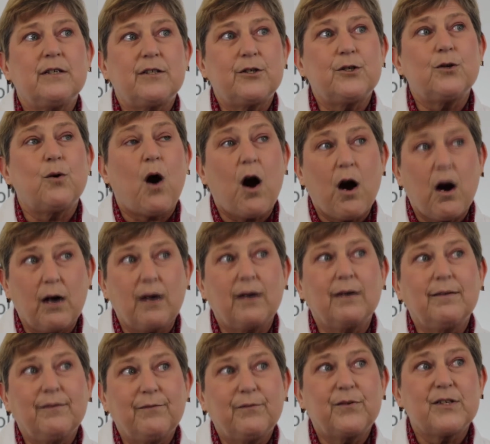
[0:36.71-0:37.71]
to
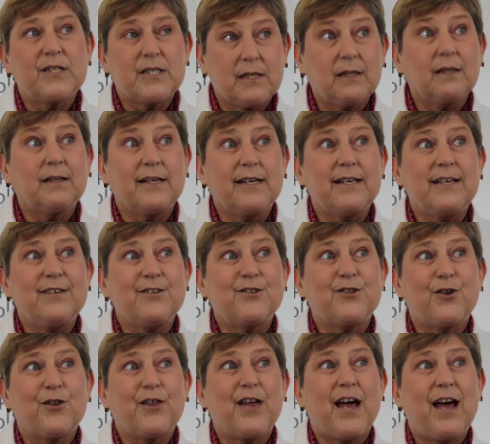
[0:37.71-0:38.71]
our facility
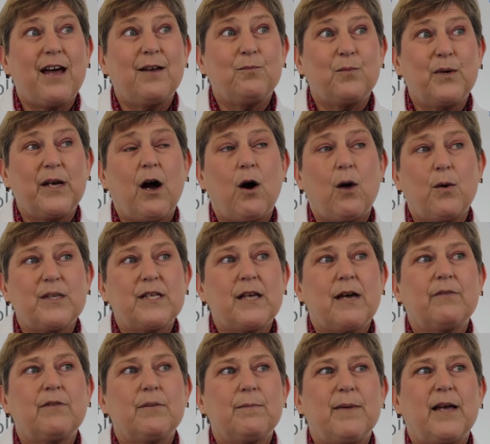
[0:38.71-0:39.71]
so that we always
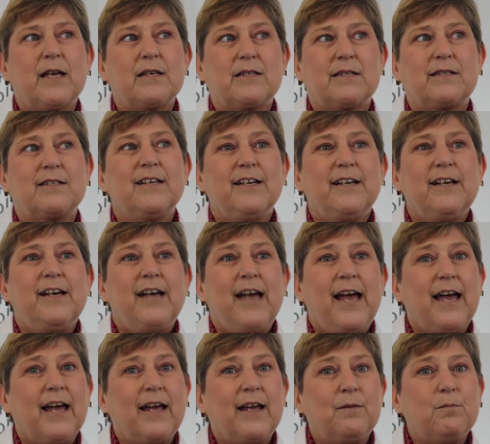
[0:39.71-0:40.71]
have the best
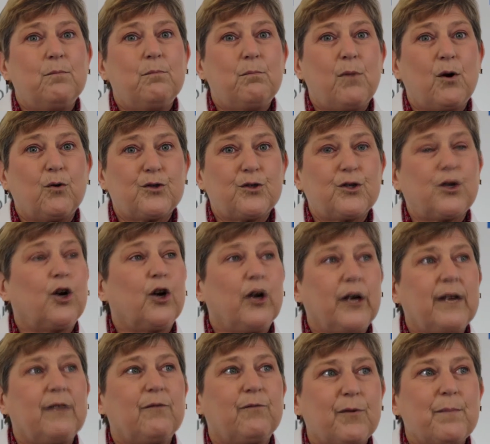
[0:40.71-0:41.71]
and most
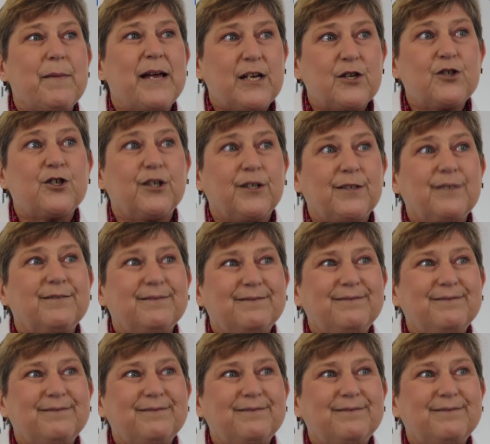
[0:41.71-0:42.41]
current information.